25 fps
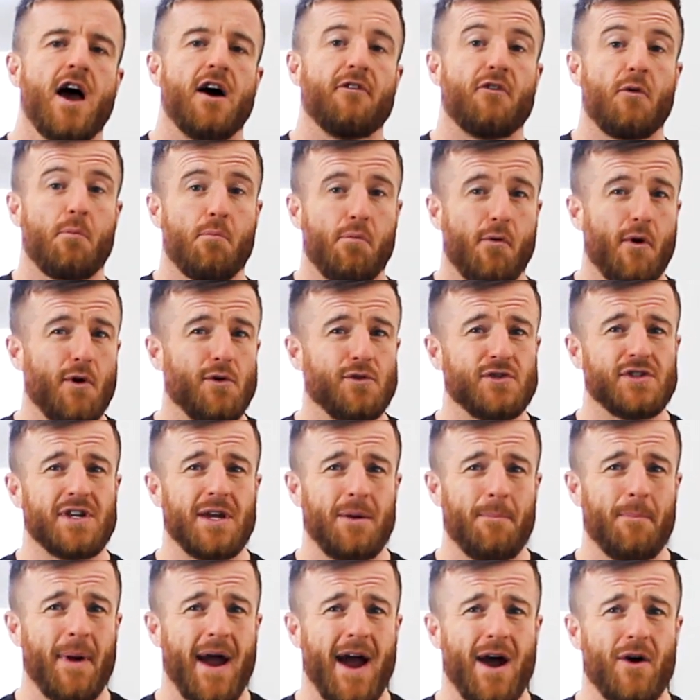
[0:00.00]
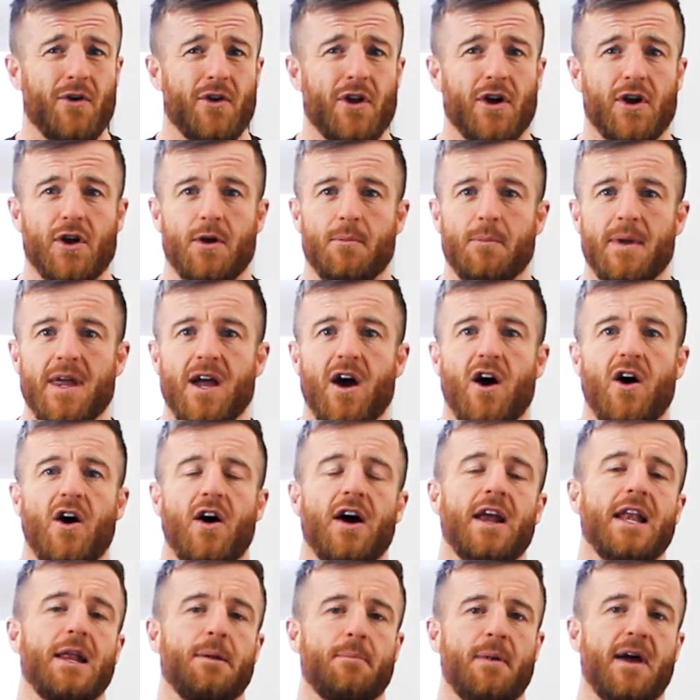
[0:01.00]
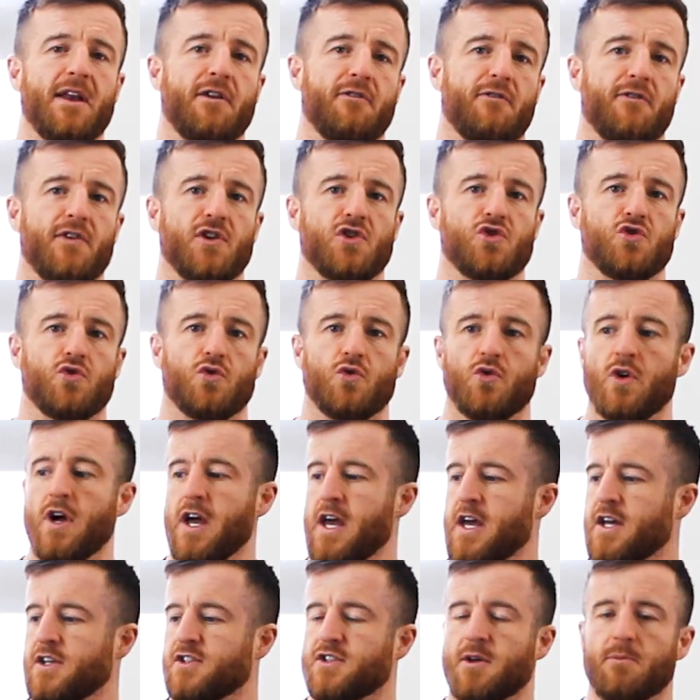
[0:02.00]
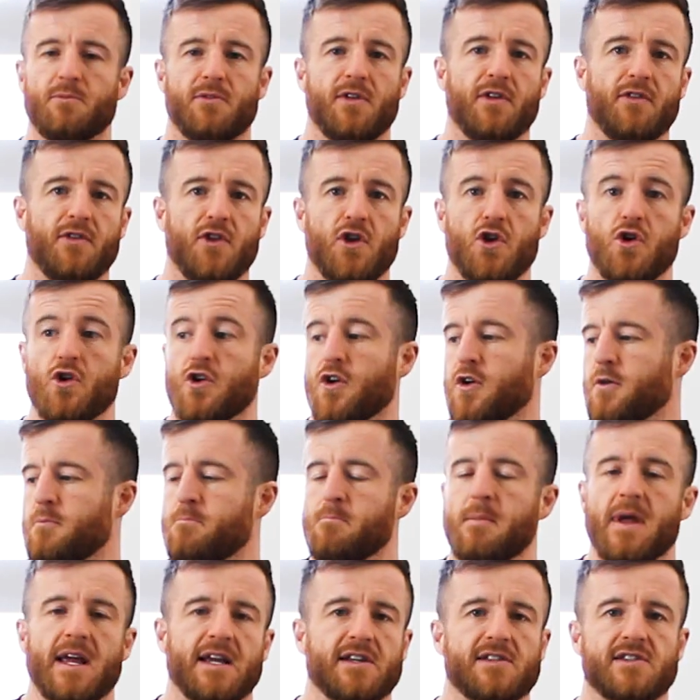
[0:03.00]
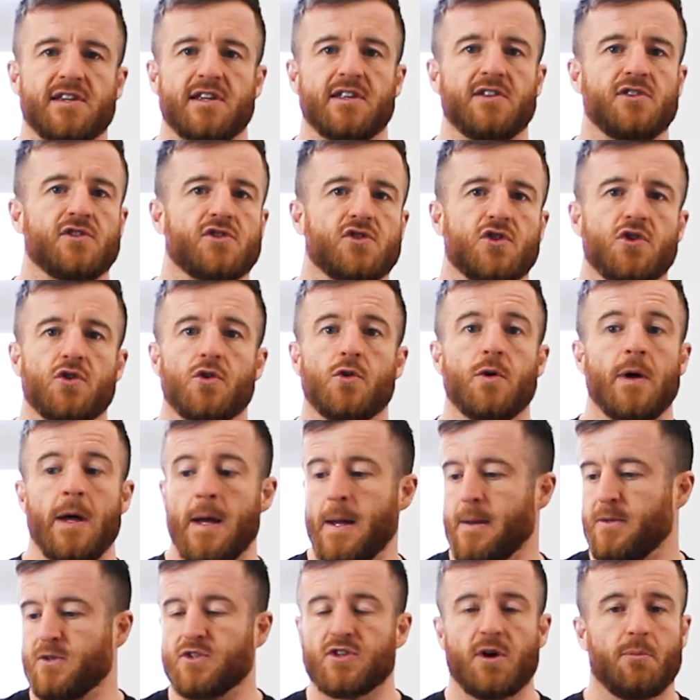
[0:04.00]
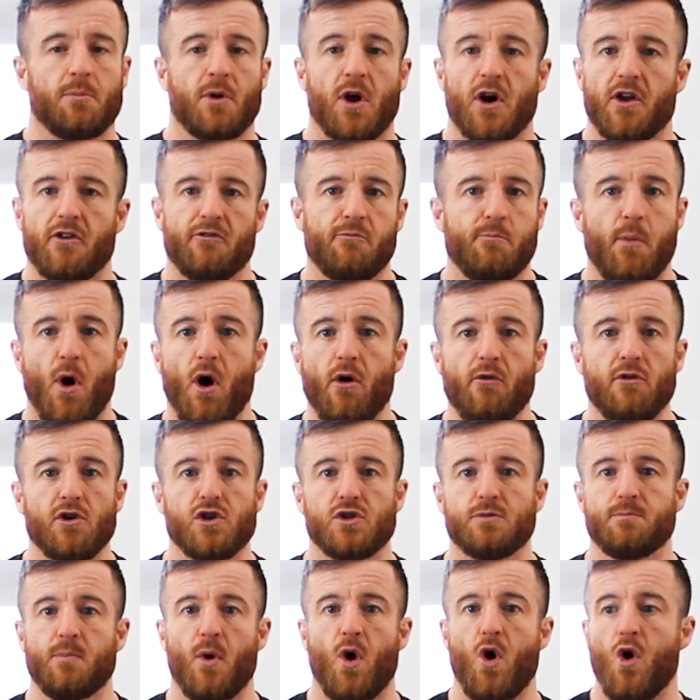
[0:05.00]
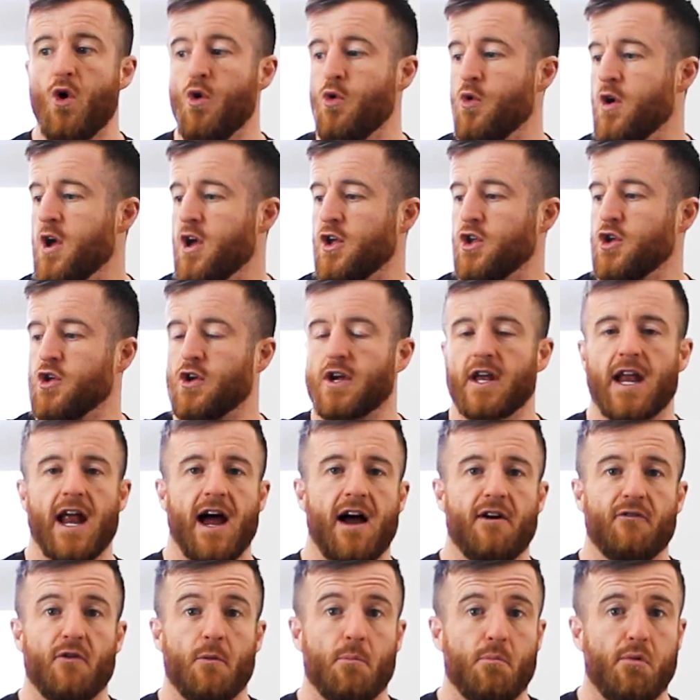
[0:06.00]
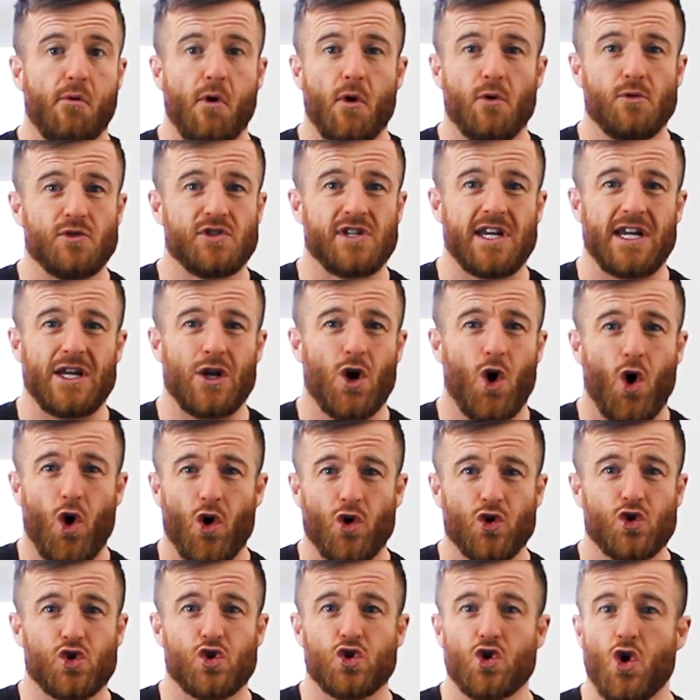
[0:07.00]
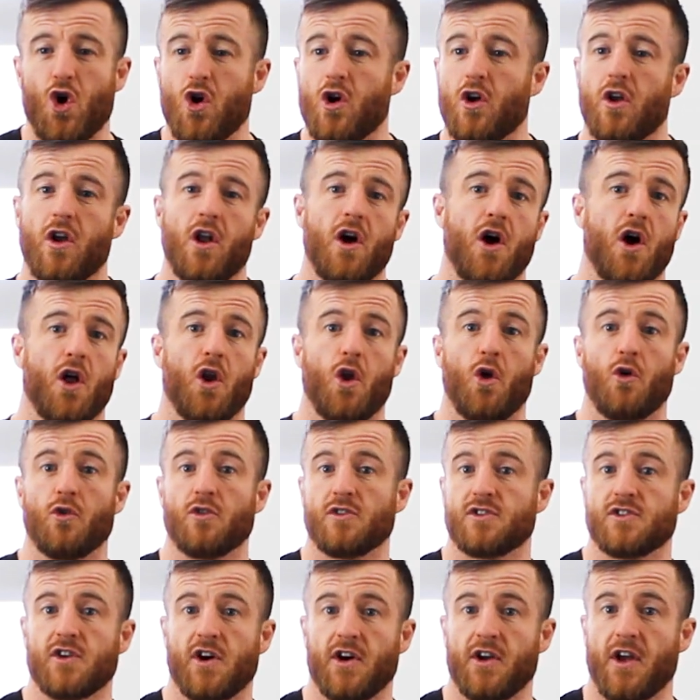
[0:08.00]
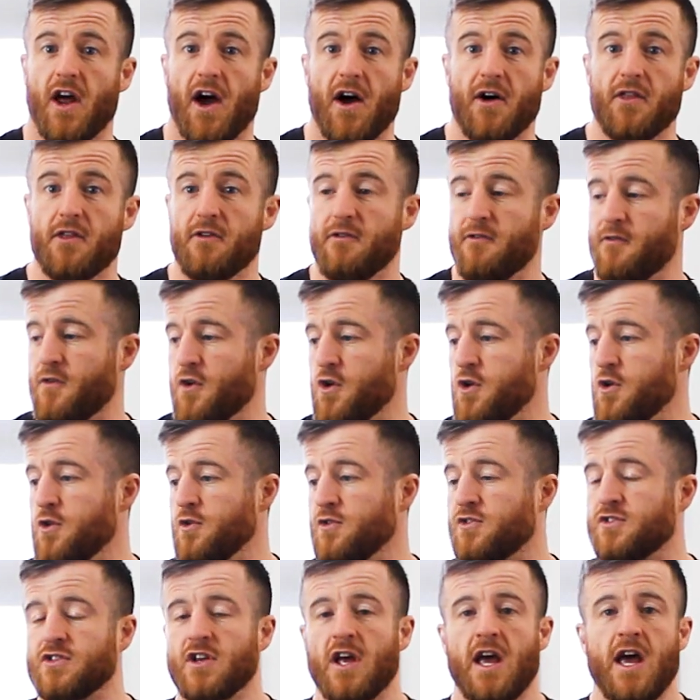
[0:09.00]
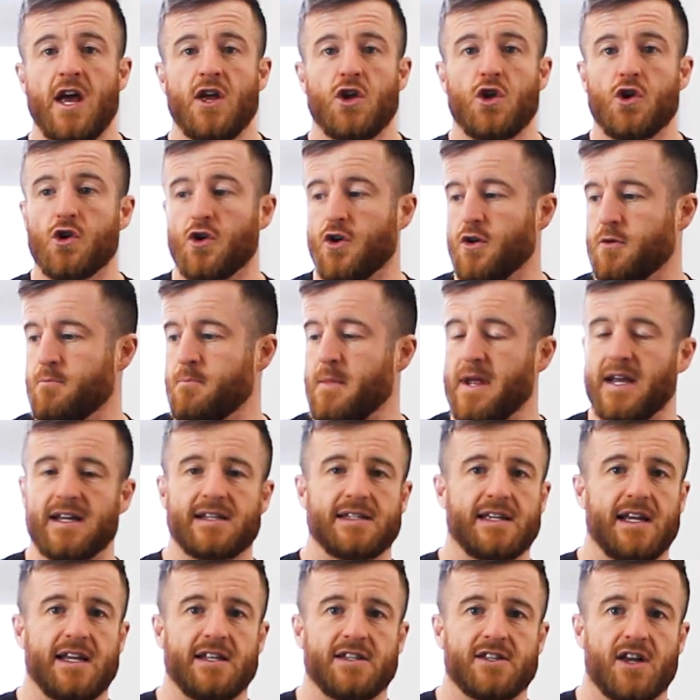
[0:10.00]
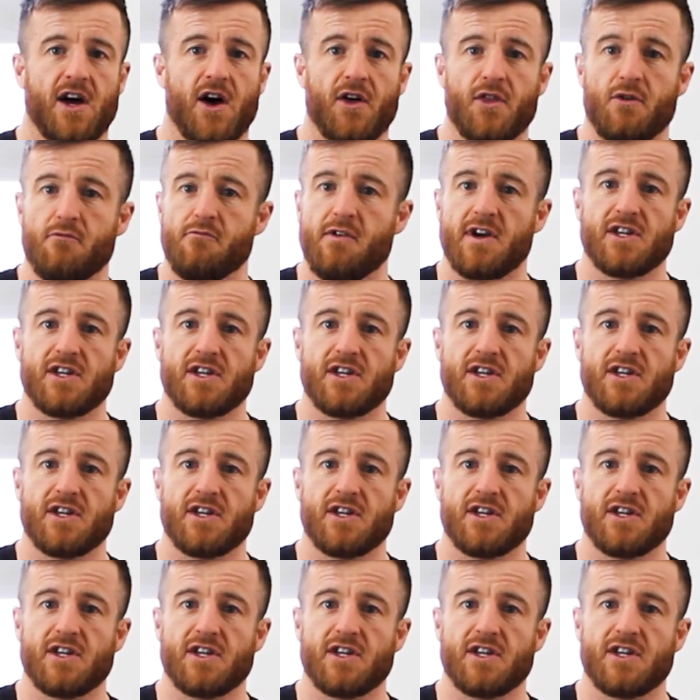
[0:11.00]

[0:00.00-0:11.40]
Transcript: of a protein powder can be highly beneficial. Something that you could mix into some kind of porridge bowl. You can have a protein hot chocolate alongside other foods. You could mix it into other